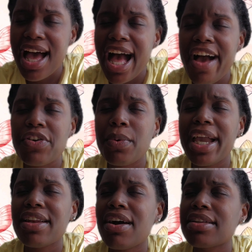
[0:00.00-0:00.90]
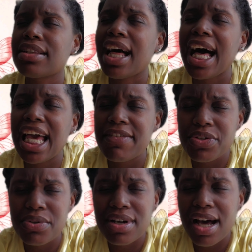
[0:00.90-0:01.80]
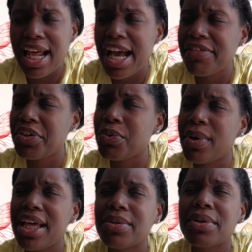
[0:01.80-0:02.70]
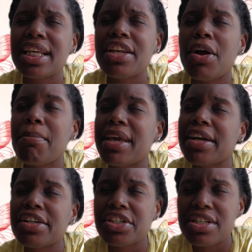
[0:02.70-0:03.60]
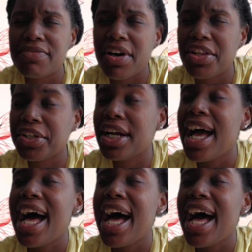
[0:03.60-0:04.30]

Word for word: Have your way in our lives, oh God. Have your way, Lord, in our marriages, Father.